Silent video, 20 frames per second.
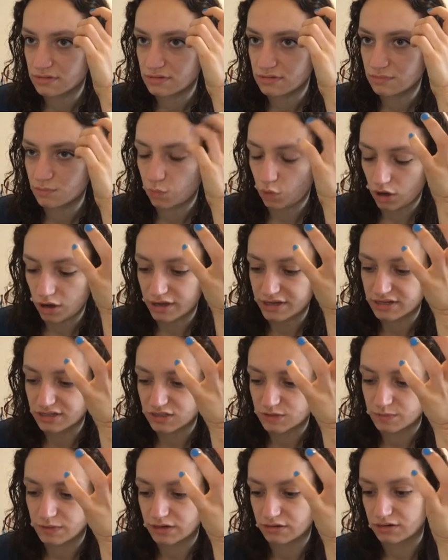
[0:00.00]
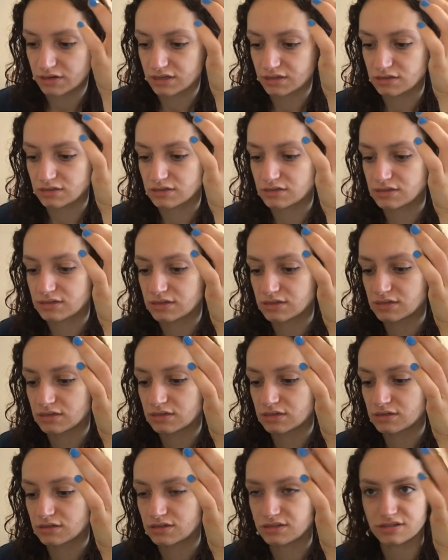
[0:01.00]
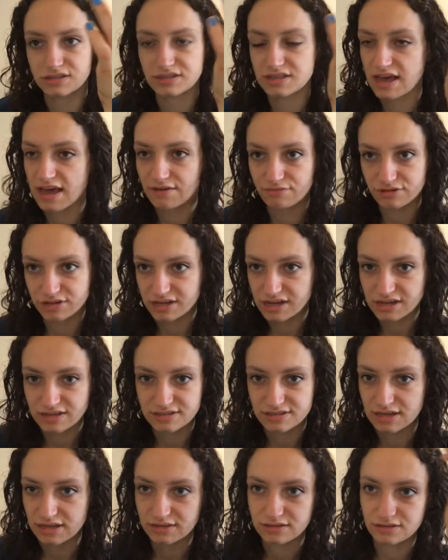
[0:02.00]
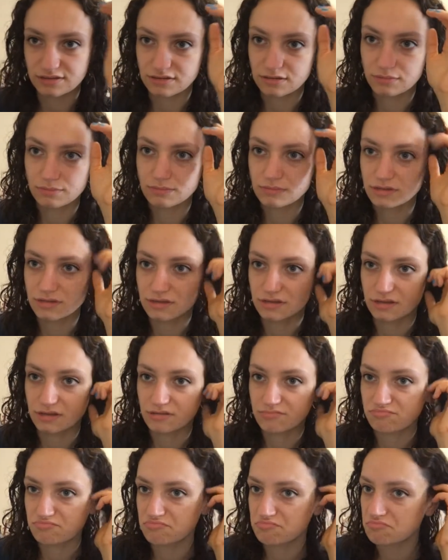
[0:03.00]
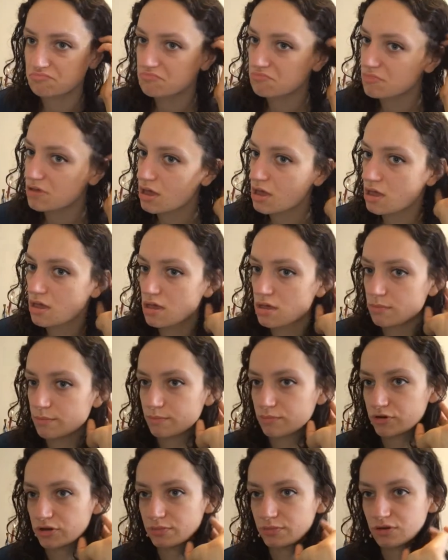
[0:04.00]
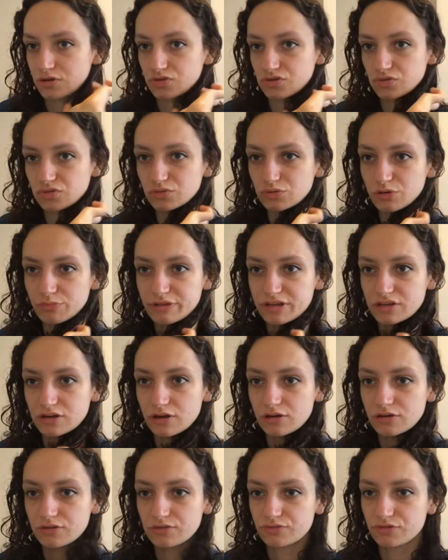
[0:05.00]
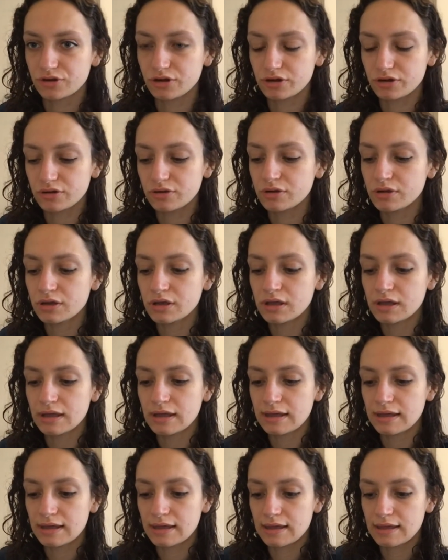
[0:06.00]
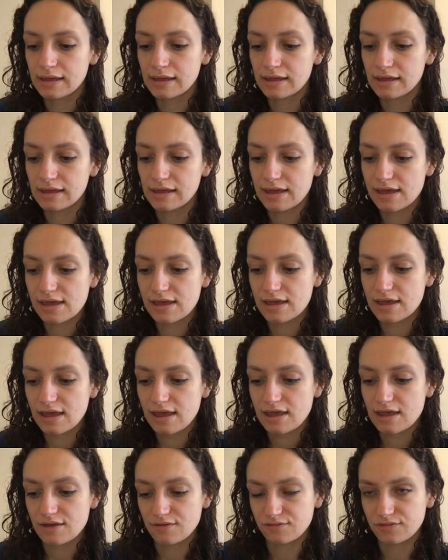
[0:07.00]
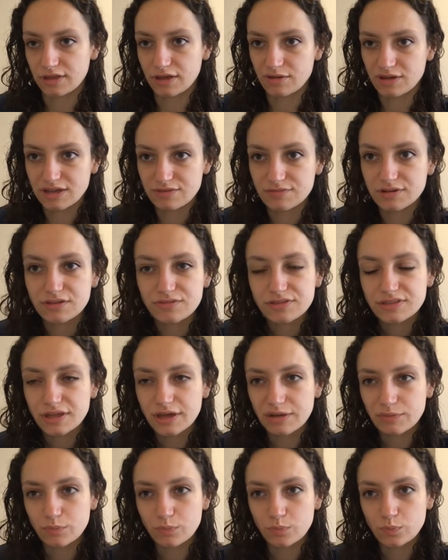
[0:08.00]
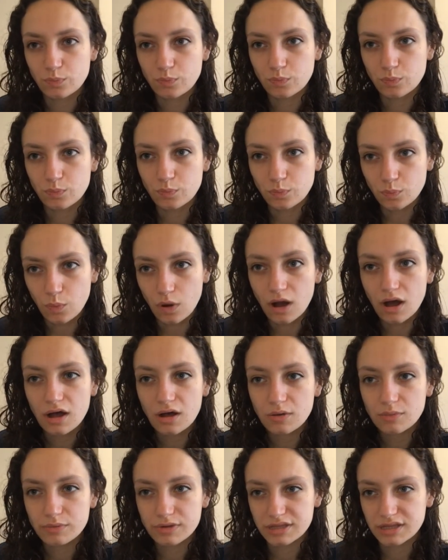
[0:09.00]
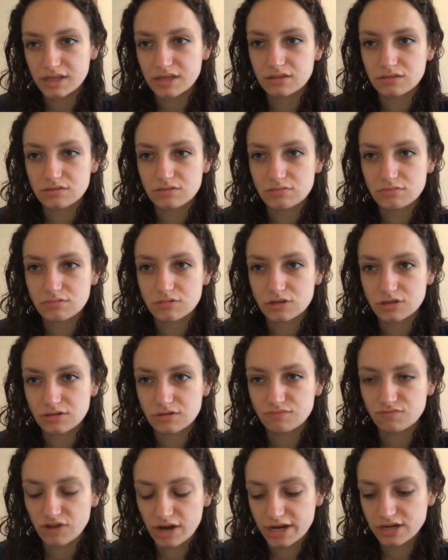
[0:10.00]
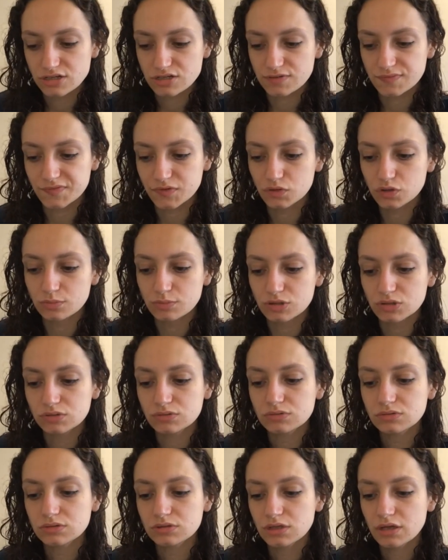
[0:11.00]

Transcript: what I'd experienced, just the everyday sexisms that pretty much all women go through, even if they were within the range of normal,